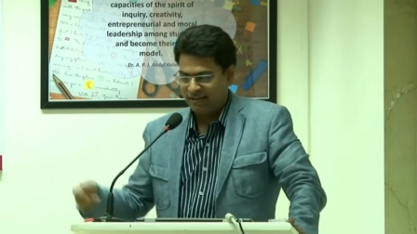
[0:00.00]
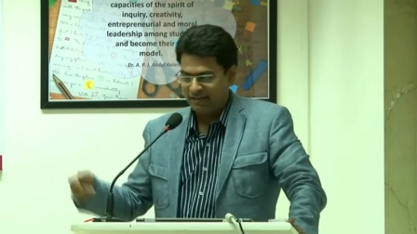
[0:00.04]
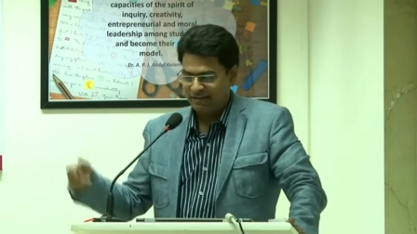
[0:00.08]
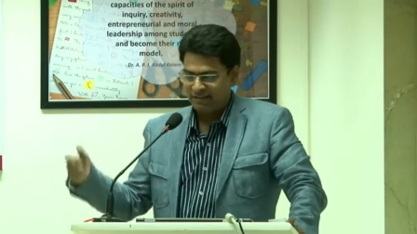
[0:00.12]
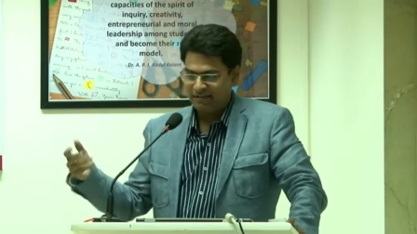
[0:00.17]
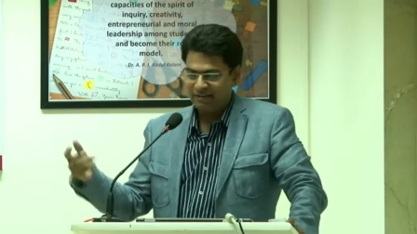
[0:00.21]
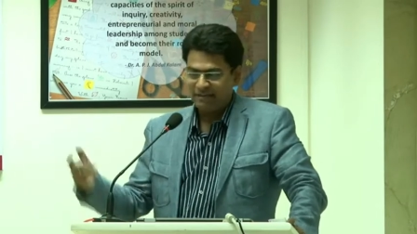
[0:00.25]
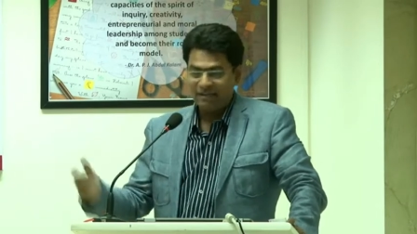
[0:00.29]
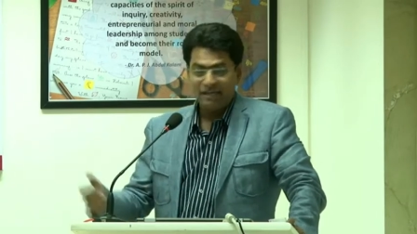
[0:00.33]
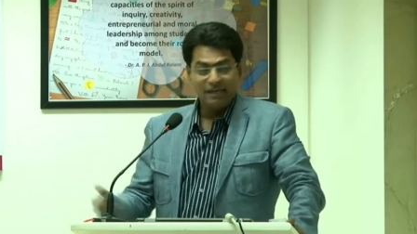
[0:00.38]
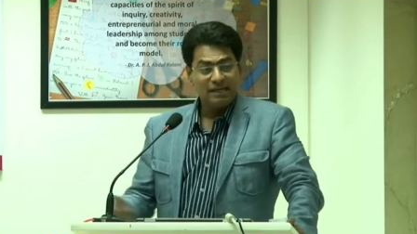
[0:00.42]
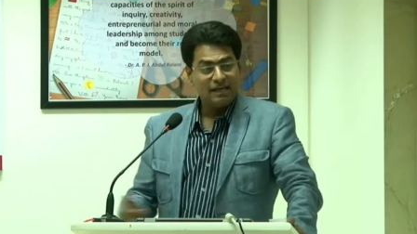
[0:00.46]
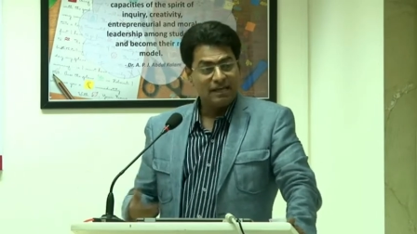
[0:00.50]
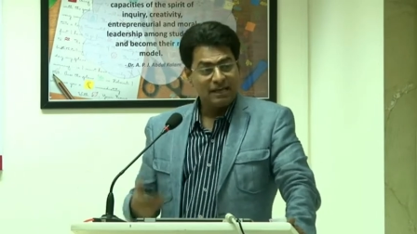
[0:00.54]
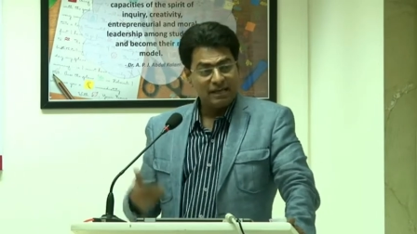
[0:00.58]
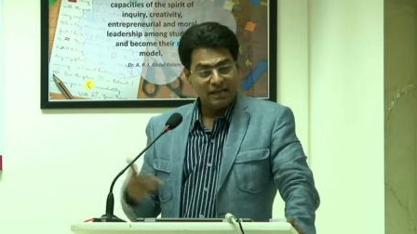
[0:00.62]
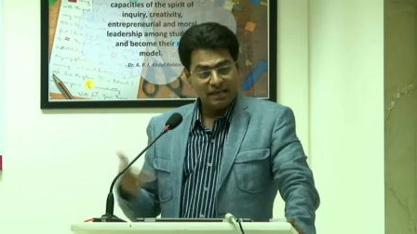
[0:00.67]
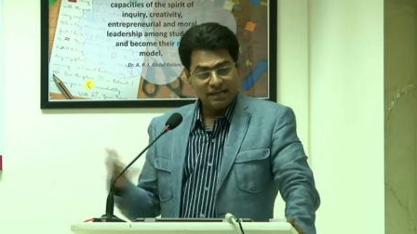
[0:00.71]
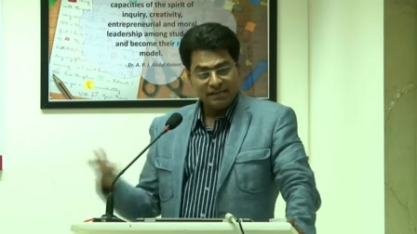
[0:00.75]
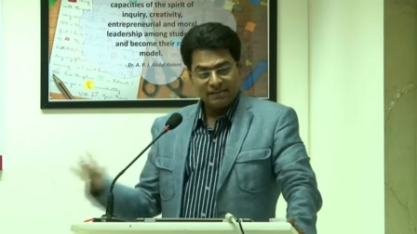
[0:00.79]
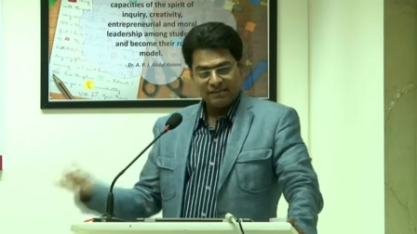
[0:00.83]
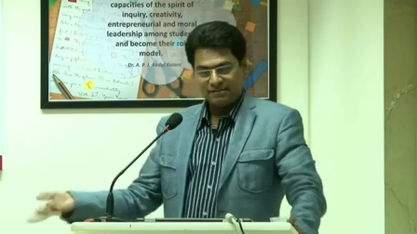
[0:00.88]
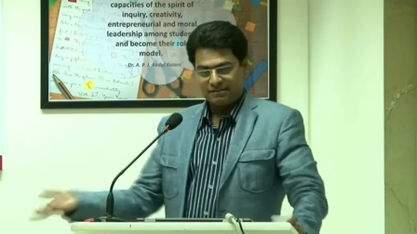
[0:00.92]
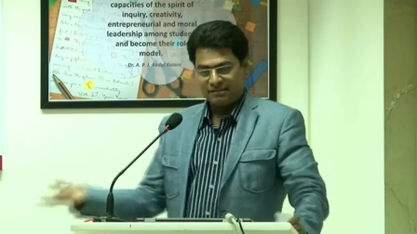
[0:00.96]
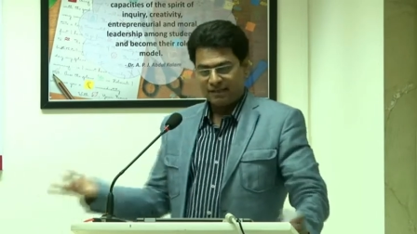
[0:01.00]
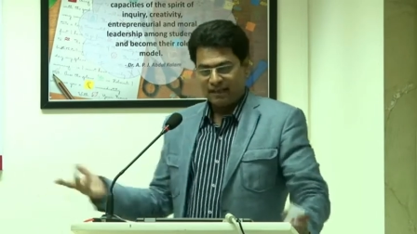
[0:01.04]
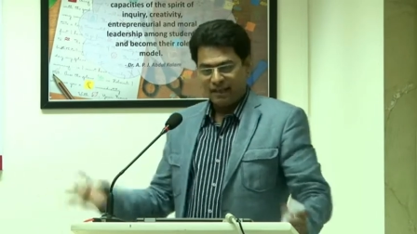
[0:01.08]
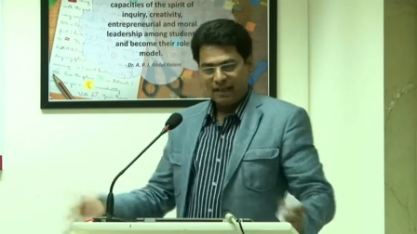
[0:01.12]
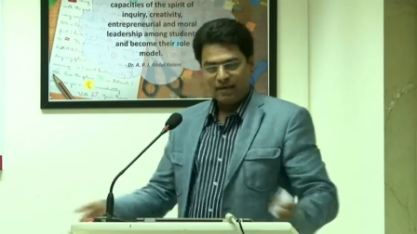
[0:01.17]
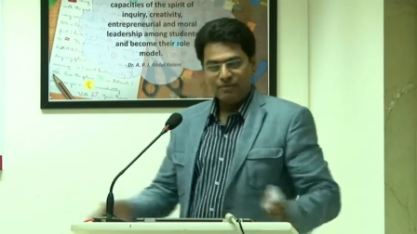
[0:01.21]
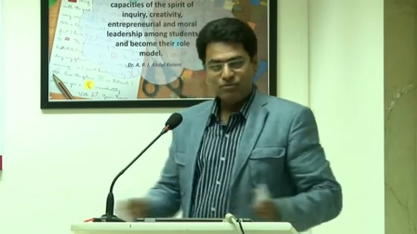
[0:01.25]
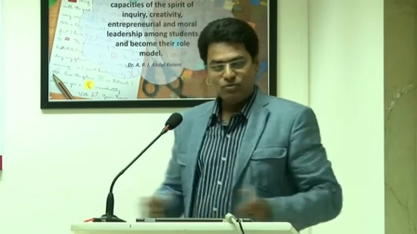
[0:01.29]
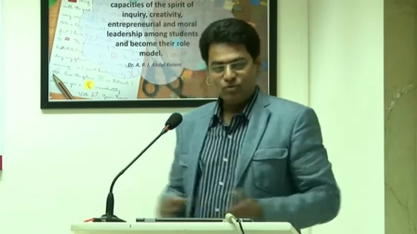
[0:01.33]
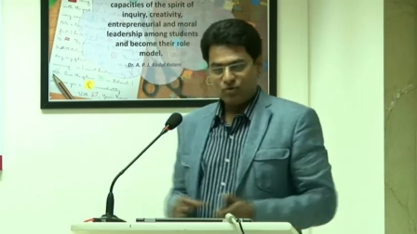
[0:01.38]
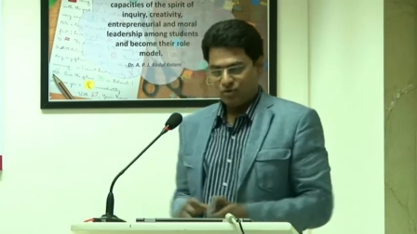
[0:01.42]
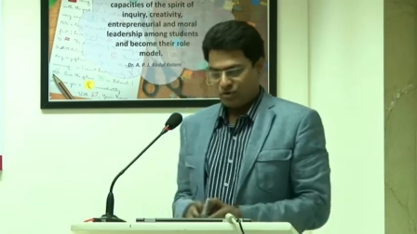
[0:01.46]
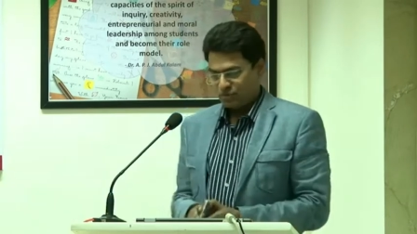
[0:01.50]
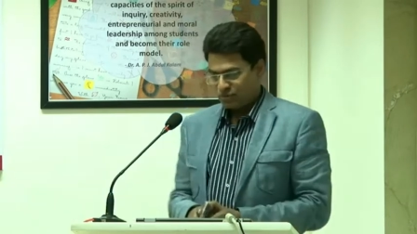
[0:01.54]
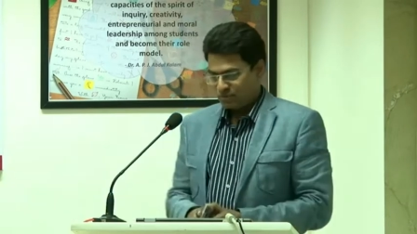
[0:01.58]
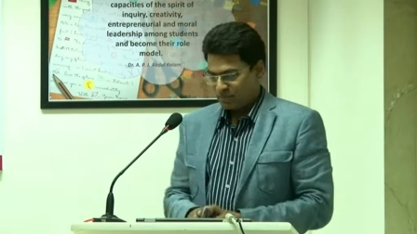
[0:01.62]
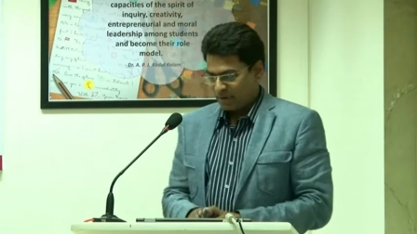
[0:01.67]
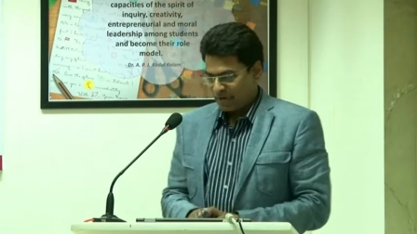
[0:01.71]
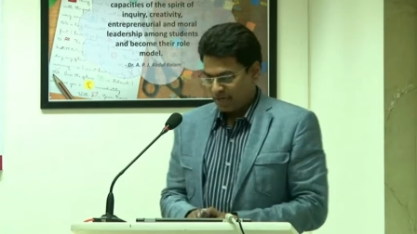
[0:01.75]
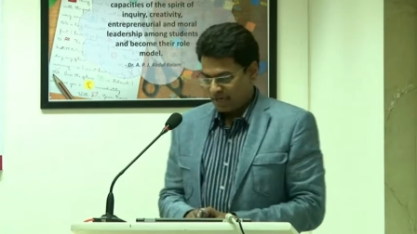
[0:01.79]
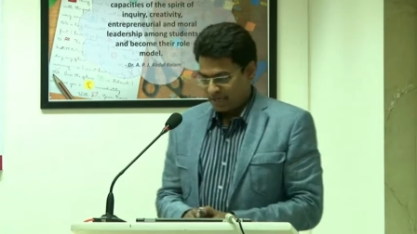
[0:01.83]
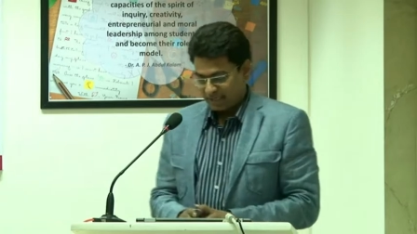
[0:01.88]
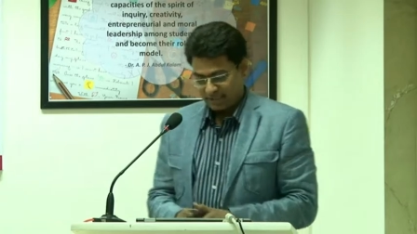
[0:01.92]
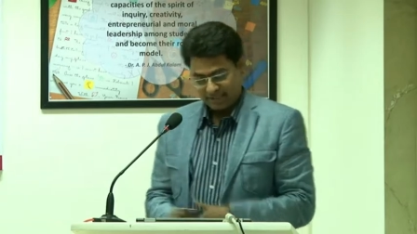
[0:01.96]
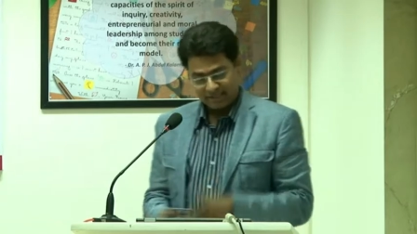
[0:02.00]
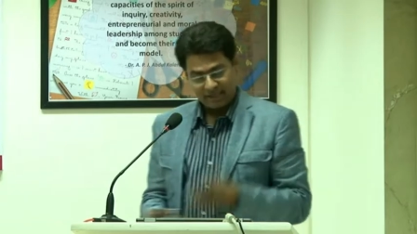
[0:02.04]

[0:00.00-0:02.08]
And Salam, who was my,